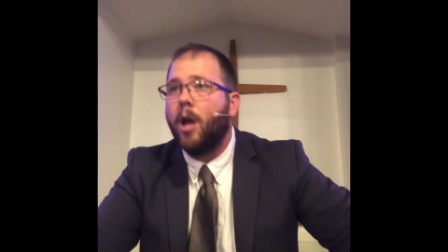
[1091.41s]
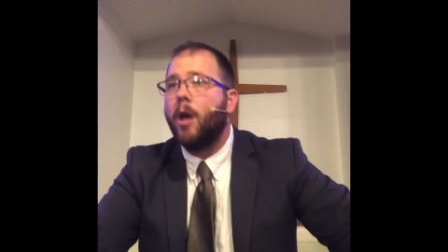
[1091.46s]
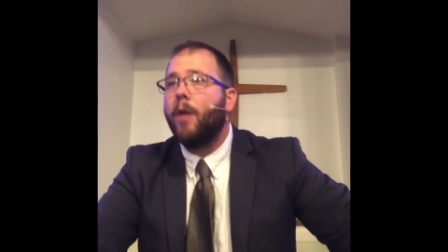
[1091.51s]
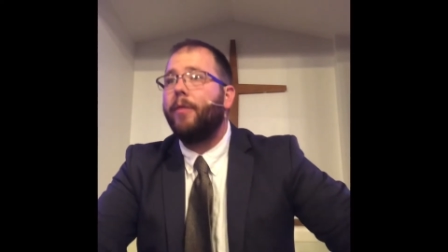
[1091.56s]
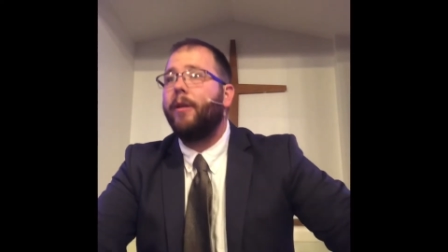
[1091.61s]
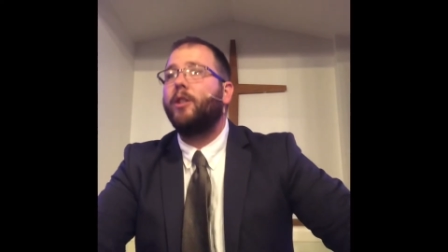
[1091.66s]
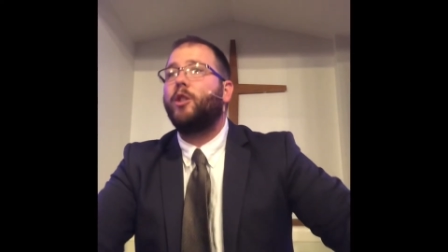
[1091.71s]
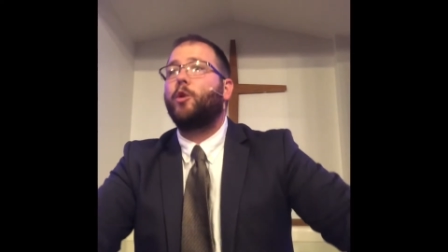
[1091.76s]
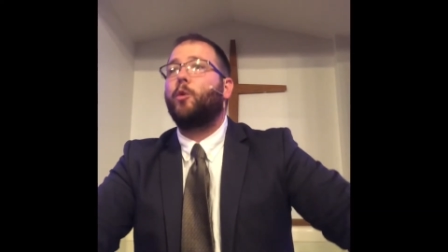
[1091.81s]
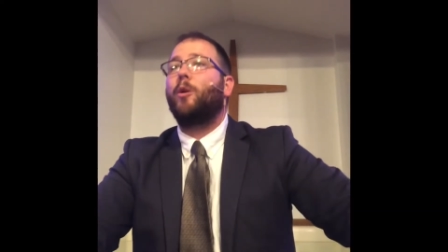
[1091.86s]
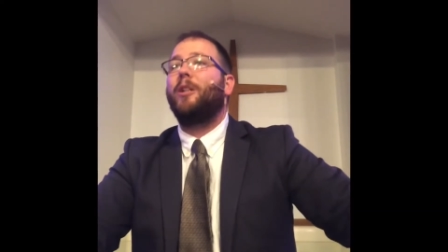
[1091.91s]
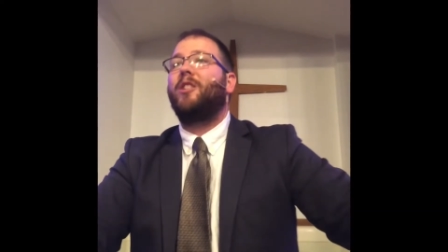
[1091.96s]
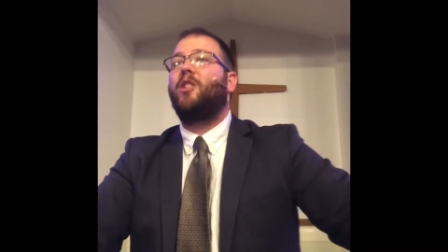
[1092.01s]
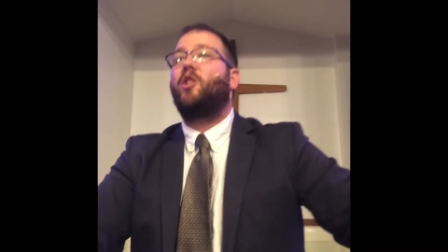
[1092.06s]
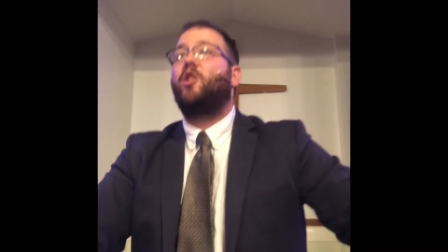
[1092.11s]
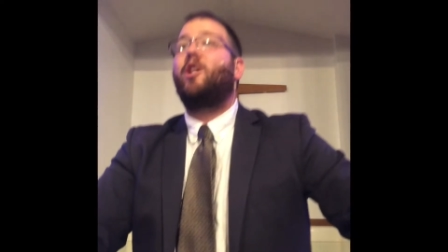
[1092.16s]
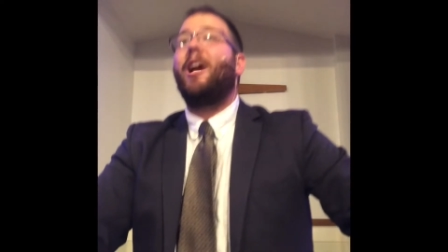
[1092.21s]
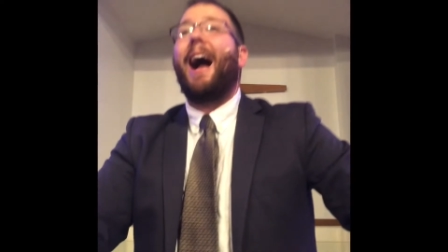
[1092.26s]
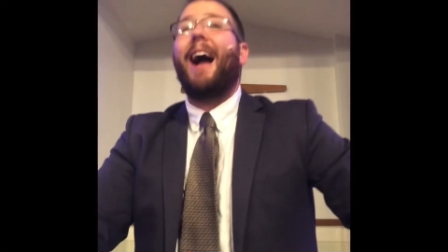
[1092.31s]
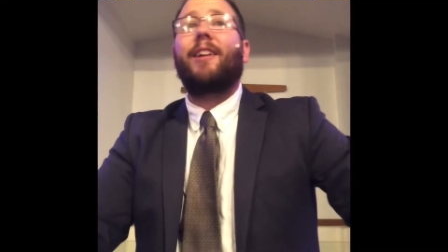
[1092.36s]
the
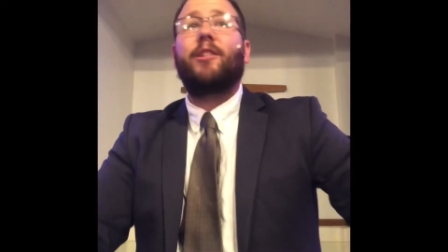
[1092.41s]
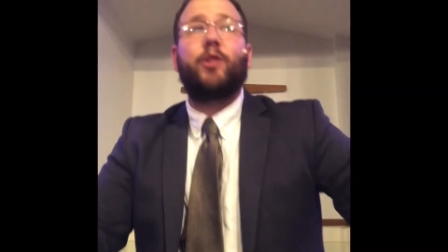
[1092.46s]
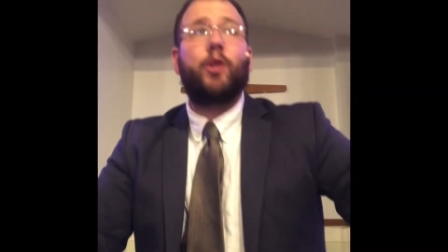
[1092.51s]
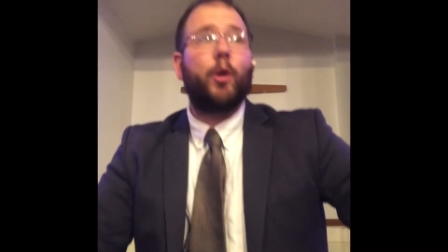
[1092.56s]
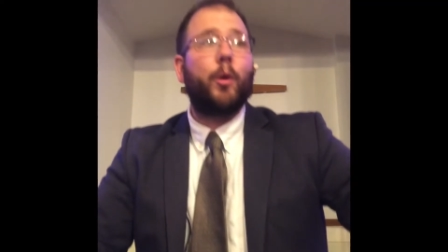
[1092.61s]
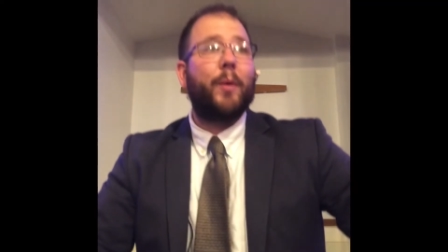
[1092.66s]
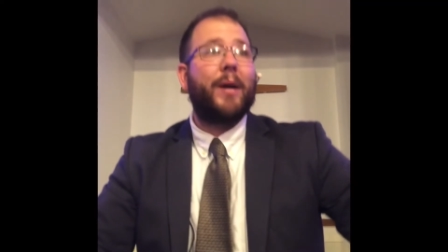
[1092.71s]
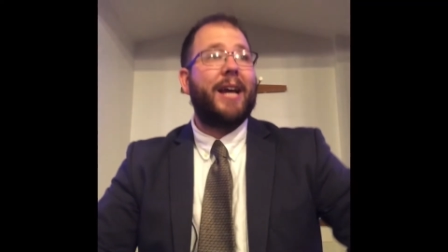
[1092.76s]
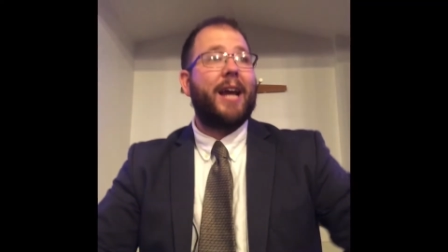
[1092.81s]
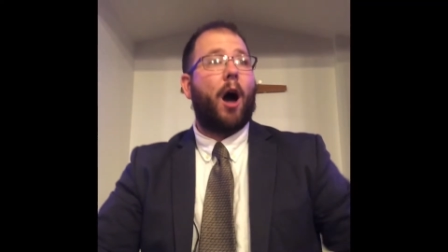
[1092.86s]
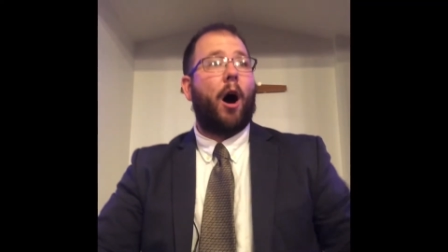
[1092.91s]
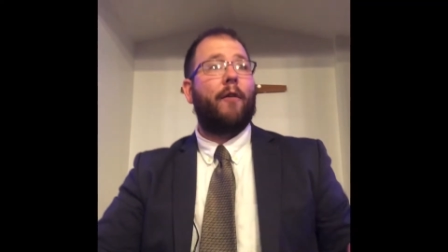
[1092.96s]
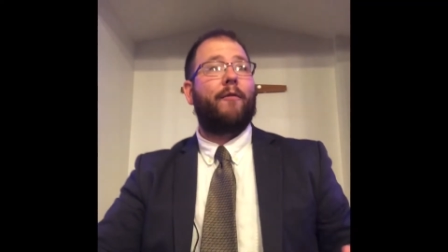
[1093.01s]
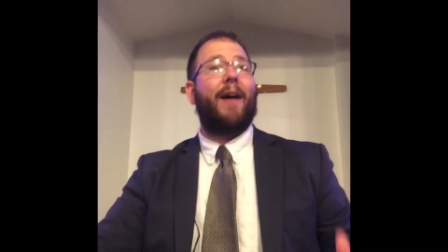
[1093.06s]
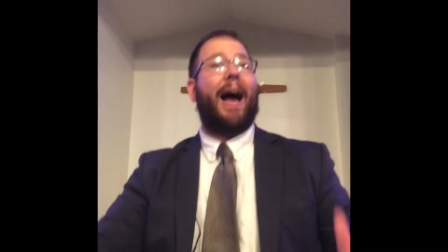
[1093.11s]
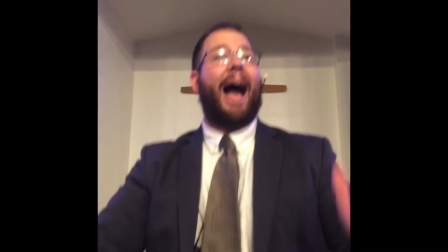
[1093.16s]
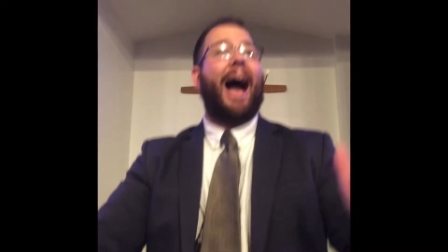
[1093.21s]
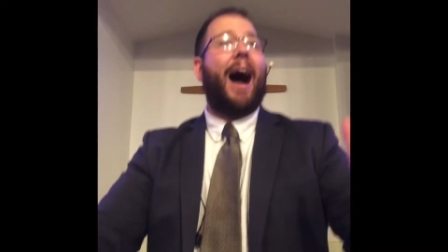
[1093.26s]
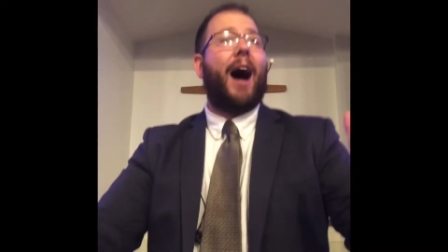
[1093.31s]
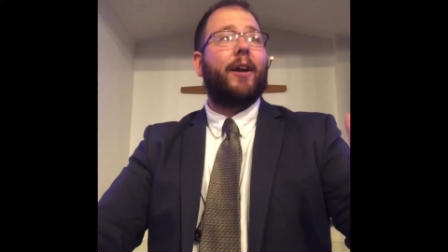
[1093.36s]
trajectory of
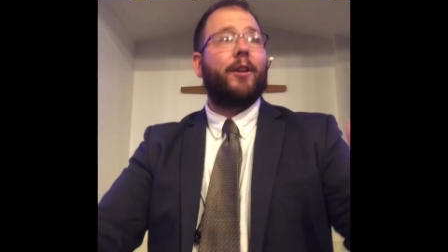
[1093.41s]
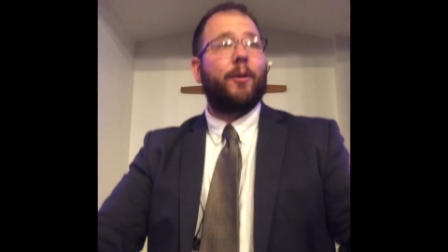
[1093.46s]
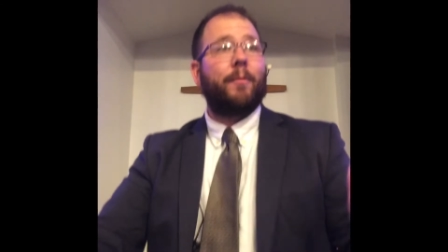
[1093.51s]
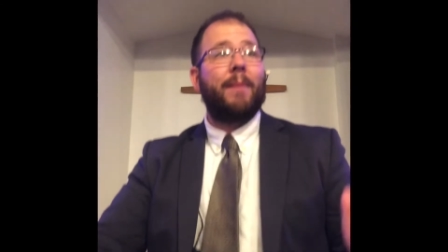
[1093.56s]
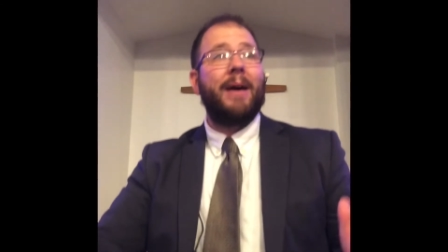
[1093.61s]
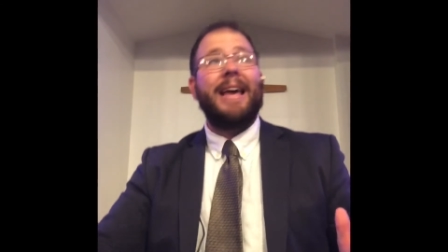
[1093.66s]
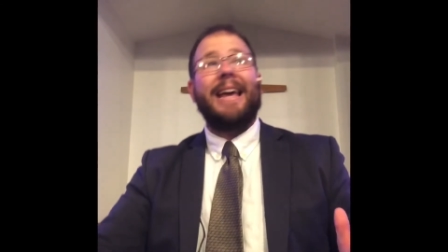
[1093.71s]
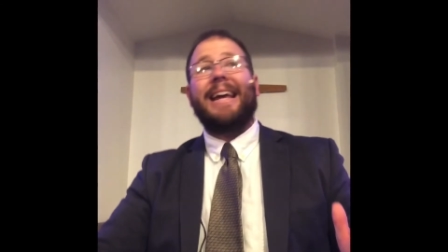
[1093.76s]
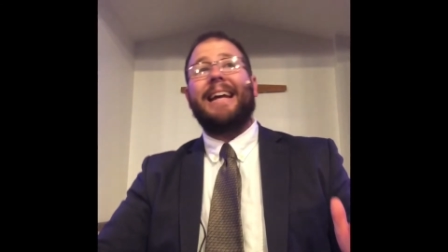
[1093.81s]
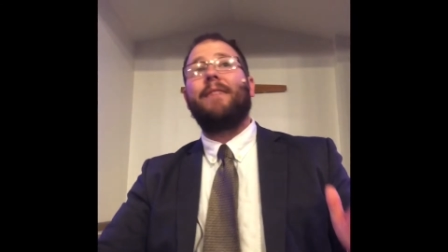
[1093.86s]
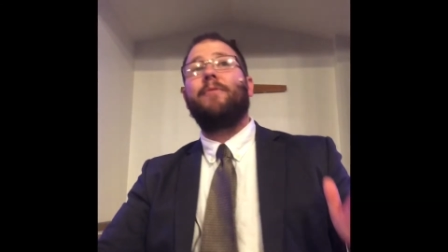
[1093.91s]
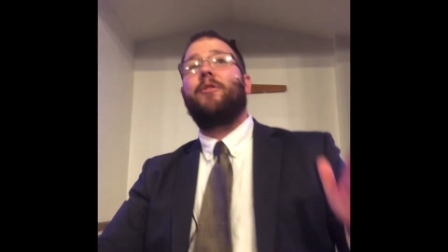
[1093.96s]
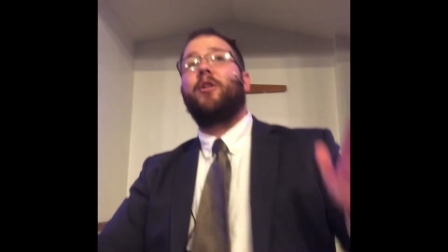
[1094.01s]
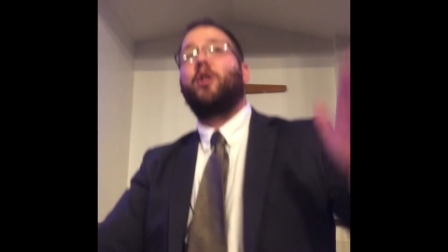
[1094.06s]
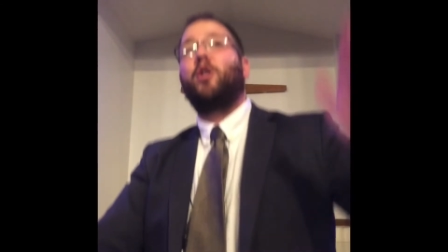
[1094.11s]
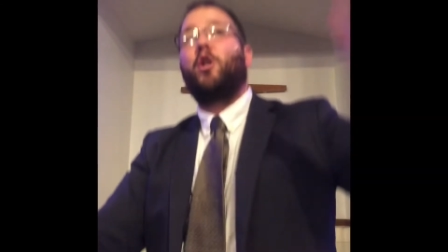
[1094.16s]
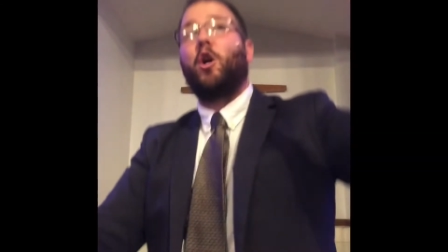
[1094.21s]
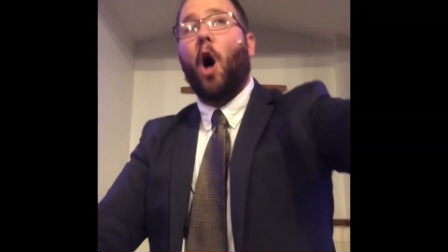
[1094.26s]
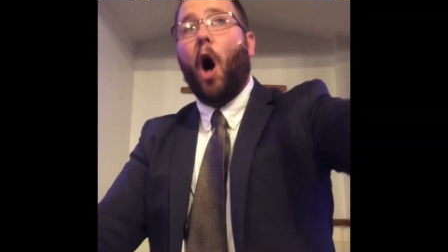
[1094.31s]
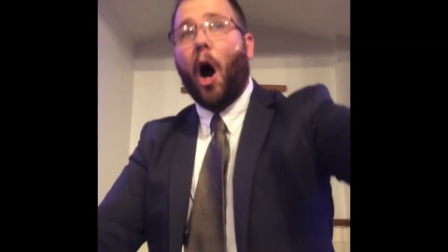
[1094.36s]
Adam in the
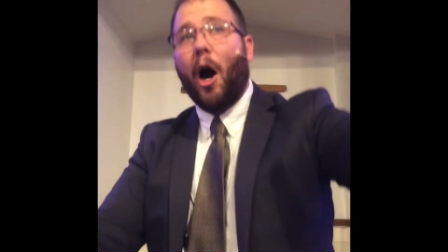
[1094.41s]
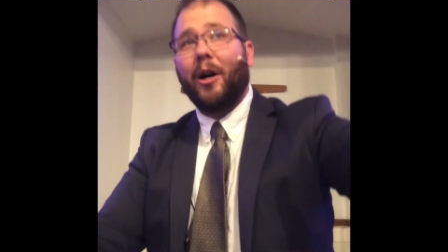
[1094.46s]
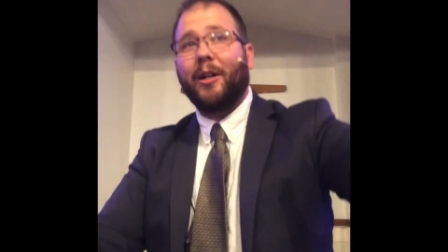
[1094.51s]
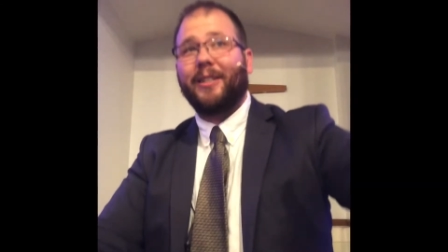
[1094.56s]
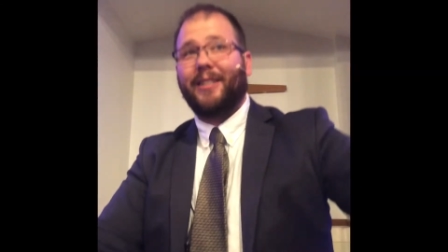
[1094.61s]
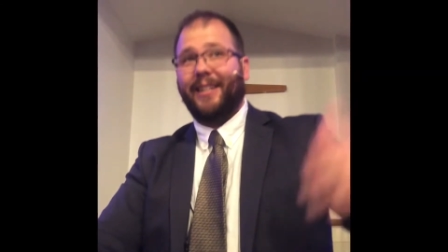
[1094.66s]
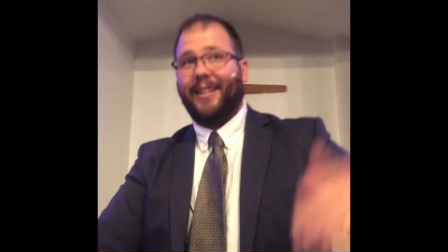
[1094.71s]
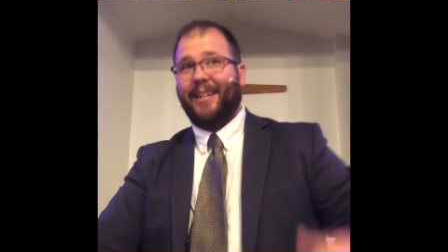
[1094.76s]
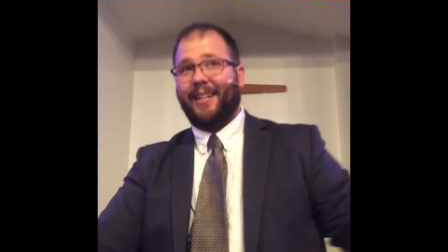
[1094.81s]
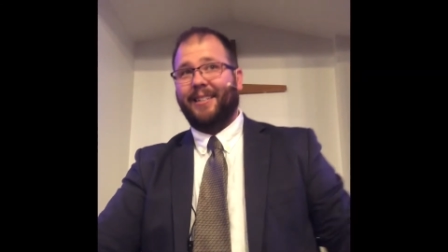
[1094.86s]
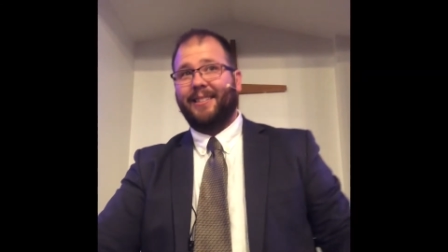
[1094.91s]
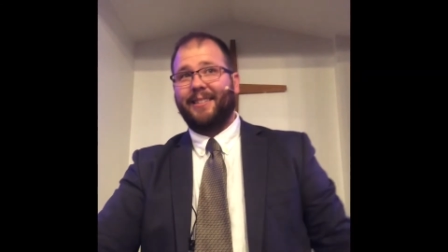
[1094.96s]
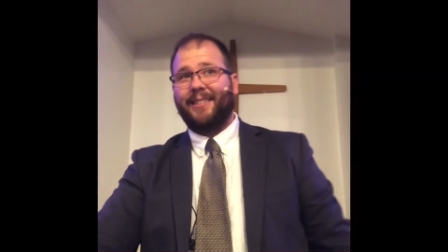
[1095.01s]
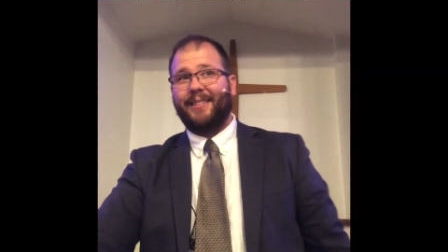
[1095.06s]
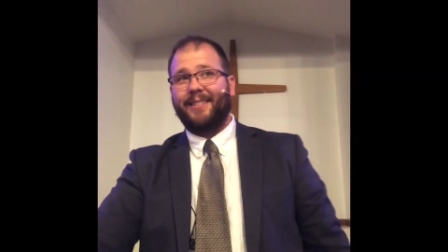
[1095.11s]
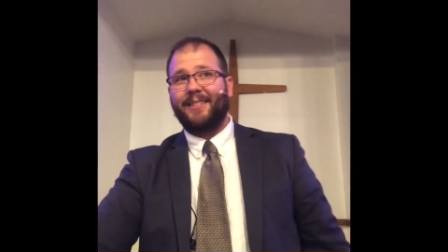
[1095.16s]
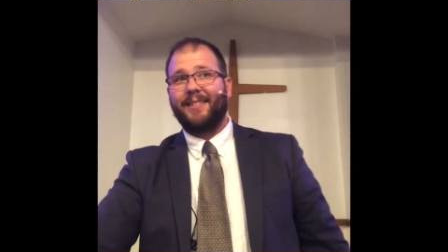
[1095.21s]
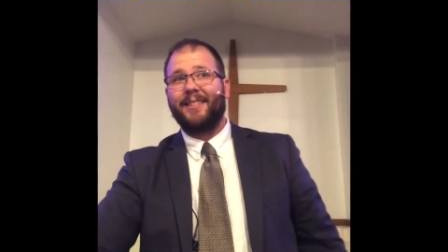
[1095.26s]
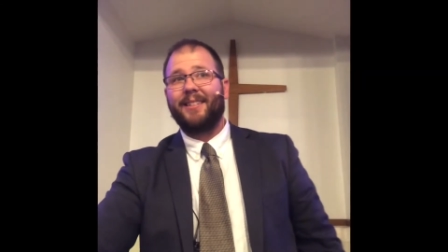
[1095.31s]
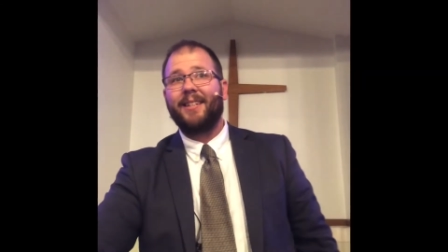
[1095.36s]
garden,